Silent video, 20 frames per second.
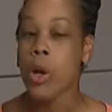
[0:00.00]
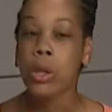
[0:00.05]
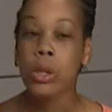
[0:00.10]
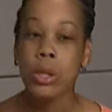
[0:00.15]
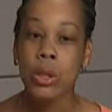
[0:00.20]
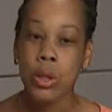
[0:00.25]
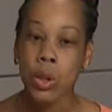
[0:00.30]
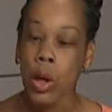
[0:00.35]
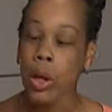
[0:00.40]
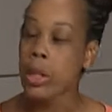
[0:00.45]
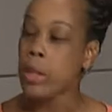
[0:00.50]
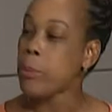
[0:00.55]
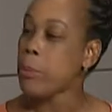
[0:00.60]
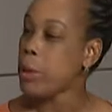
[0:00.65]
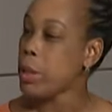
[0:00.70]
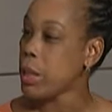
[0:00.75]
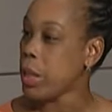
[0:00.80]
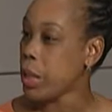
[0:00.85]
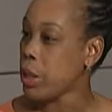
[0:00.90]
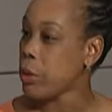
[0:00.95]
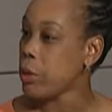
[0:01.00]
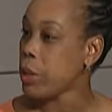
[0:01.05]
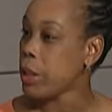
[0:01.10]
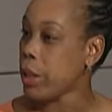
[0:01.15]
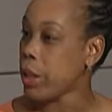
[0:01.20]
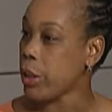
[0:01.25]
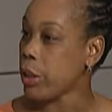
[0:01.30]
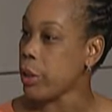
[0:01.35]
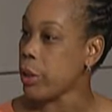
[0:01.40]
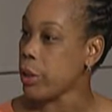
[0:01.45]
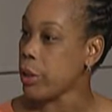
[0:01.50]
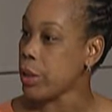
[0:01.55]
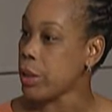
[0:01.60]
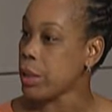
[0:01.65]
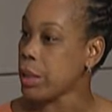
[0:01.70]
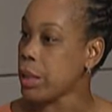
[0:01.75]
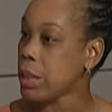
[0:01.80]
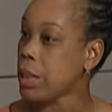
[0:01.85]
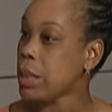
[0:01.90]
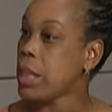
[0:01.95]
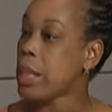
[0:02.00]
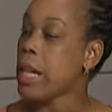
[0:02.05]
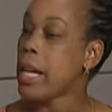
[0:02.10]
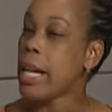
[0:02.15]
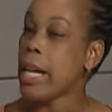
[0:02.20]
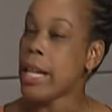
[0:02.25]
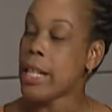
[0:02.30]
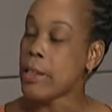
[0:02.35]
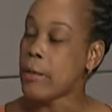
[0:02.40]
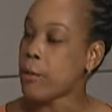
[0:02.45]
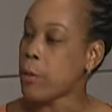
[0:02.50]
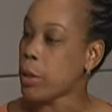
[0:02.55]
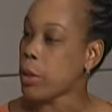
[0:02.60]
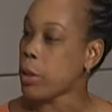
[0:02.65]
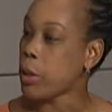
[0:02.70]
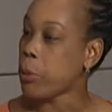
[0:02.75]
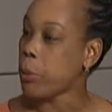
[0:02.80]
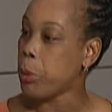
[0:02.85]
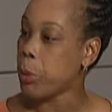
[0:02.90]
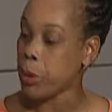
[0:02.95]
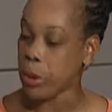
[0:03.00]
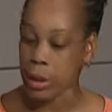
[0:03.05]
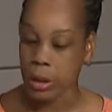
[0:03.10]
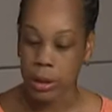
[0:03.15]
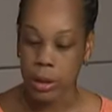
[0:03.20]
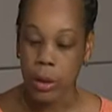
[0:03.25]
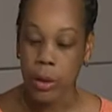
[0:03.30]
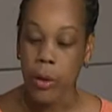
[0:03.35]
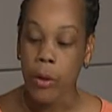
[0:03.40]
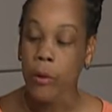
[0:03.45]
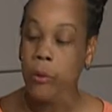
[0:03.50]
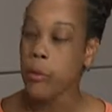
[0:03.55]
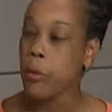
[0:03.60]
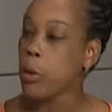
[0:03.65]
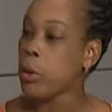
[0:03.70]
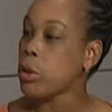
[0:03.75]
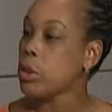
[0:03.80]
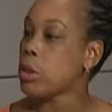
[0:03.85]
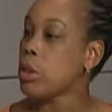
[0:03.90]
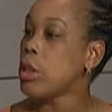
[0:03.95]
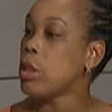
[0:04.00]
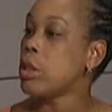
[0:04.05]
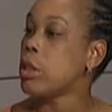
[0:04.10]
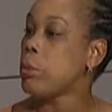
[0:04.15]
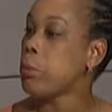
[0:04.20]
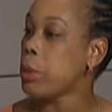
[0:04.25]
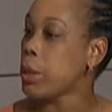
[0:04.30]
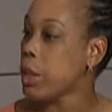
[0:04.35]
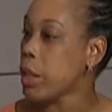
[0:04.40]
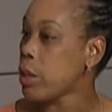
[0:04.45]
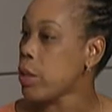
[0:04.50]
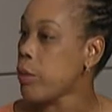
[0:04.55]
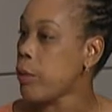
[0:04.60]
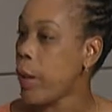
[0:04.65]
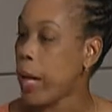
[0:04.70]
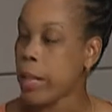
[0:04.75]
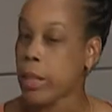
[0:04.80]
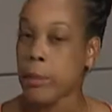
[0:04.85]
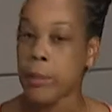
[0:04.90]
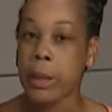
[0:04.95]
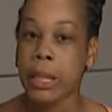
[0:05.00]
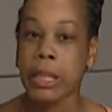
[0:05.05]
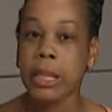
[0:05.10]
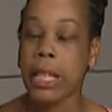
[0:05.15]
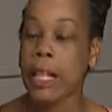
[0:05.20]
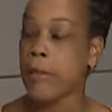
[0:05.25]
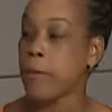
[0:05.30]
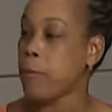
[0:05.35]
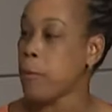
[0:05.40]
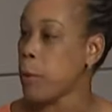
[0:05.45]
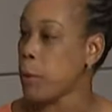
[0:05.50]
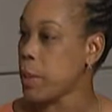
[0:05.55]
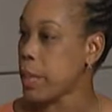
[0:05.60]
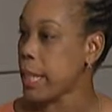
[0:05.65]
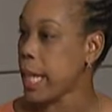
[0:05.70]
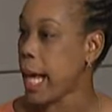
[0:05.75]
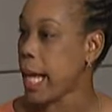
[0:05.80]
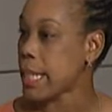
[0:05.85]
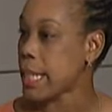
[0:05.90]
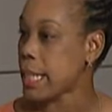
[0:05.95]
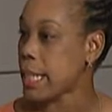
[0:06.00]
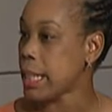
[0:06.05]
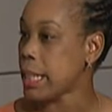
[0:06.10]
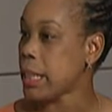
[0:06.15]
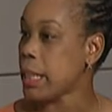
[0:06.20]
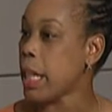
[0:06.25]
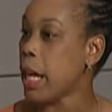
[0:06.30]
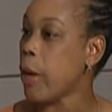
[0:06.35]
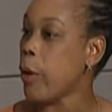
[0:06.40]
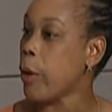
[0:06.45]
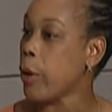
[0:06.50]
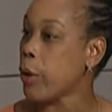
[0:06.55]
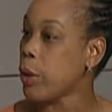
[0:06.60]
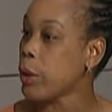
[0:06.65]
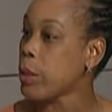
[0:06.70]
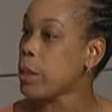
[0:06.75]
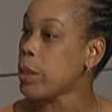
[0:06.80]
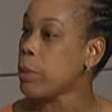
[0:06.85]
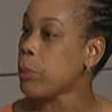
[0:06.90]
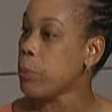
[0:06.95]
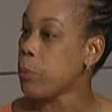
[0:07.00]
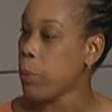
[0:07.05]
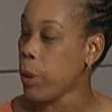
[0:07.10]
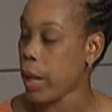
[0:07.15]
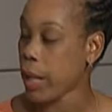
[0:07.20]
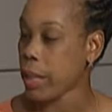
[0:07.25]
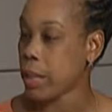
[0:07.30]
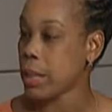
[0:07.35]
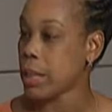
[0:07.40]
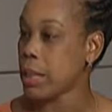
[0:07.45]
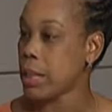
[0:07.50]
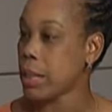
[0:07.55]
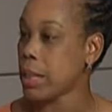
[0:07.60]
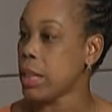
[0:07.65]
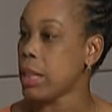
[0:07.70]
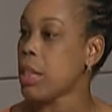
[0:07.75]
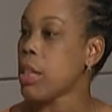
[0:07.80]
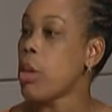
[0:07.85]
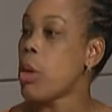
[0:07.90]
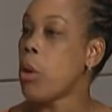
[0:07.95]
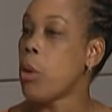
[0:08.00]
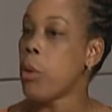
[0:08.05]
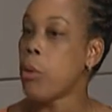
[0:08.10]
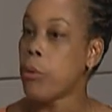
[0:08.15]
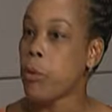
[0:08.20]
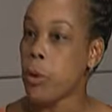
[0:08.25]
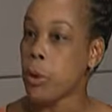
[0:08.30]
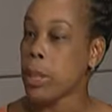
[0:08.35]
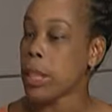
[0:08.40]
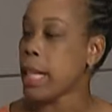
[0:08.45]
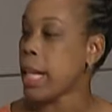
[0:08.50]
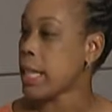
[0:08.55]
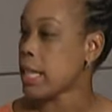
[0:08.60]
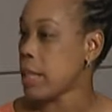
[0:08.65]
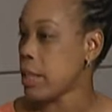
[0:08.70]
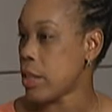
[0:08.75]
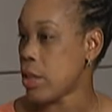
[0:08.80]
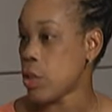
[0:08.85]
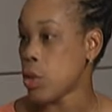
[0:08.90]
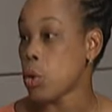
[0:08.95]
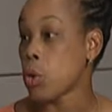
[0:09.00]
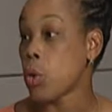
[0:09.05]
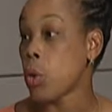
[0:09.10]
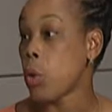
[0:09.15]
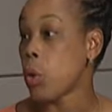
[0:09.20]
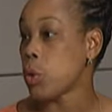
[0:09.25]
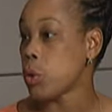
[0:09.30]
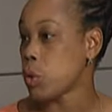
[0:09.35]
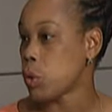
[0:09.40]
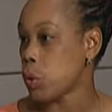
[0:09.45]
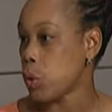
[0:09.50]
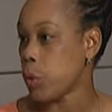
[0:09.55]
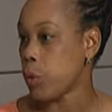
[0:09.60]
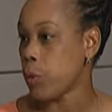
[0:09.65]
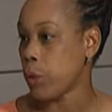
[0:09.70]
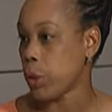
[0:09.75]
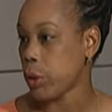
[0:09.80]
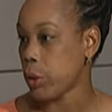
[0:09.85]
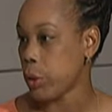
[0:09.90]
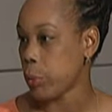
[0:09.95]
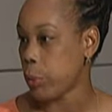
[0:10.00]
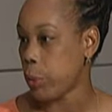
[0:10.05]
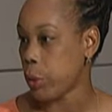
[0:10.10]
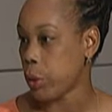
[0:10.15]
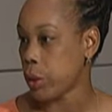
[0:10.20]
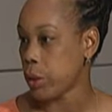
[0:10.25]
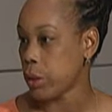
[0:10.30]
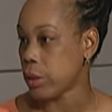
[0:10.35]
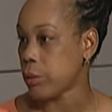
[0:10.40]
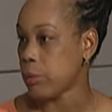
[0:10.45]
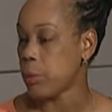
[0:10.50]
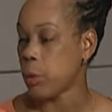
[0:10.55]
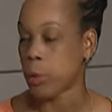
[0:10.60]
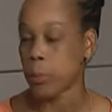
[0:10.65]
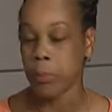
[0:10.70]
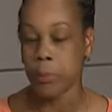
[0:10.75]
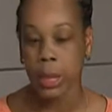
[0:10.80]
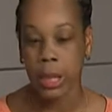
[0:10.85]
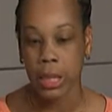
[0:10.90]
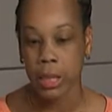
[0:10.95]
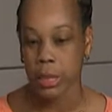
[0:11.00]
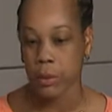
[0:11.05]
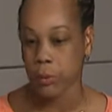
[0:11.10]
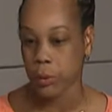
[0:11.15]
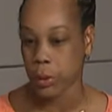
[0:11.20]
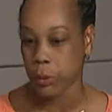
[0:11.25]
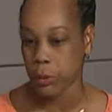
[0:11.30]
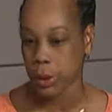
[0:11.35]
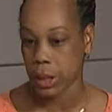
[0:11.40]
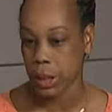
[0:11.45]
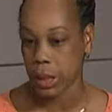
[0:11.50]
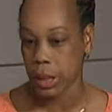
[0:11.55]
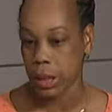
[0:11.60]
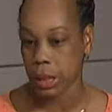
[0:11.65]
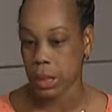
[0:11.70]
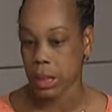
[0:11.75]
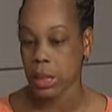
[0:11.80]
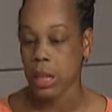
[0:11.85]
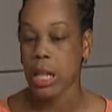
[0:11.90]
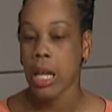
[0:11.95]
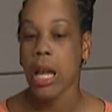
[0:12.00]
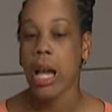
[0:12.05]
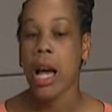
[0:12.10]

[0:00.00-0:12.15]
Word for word: Starting prenatal care early is very important. First, the prenatal vitamins has folic acid. Early pregnancy, folic acid is so, so very important for many different reasons.